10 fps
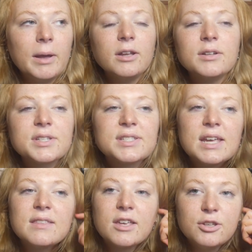And not to
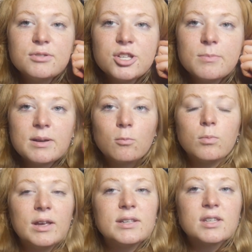say that YouTube
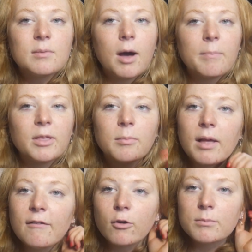isn't a popular
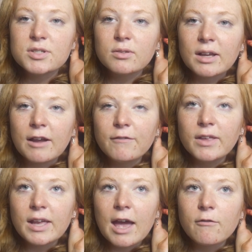platform too. Like, I feel
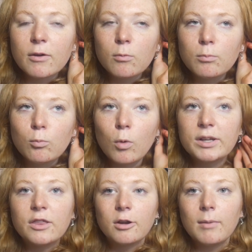like
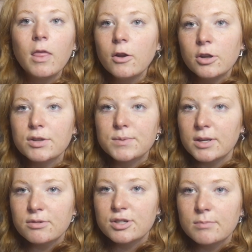everyone and their mother knows what
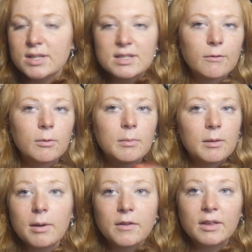YouTube is. Everyone and
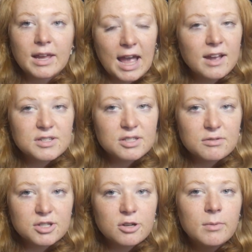their mother like has
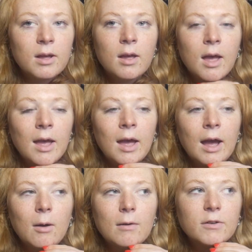YouTube.
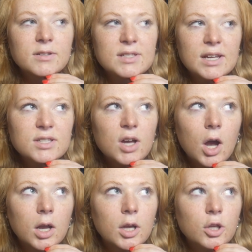However,
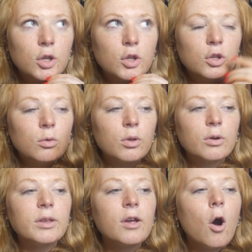TikTok, you
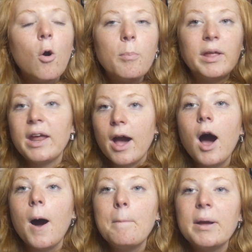literally open it
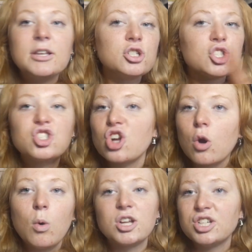up and just
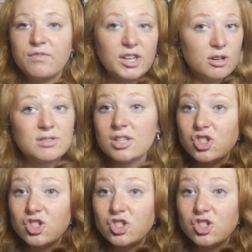start watching videos.